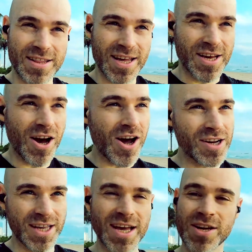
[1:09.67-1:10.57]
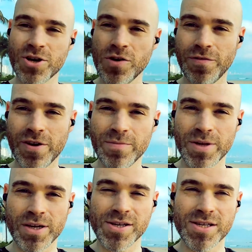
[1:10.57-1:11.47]
they can't get a
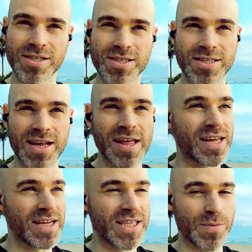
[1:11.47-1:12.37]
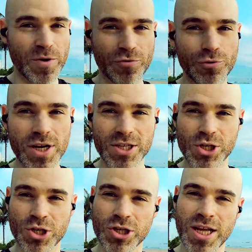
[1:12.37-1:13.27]
girlfriend because they need to be
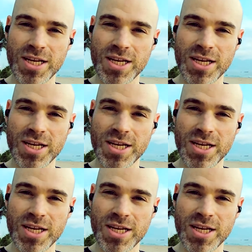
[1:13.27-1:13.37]
rich,